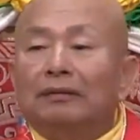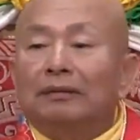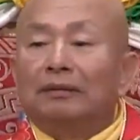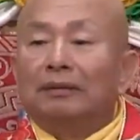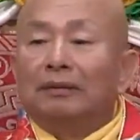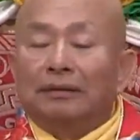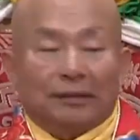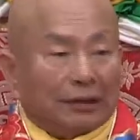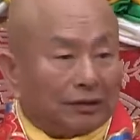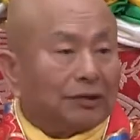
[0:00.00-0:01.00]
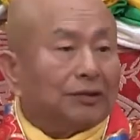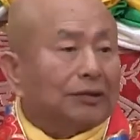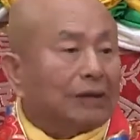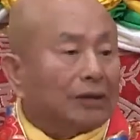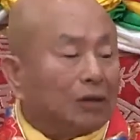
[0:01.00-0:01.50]
I saw in
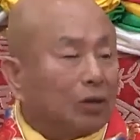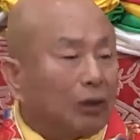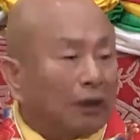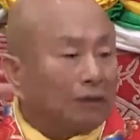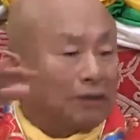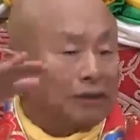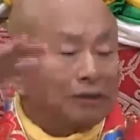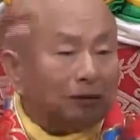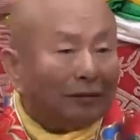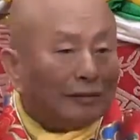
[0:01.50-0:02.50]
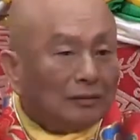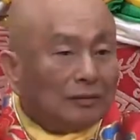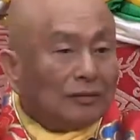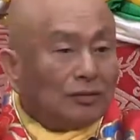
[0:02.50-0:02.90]
front of the Lizang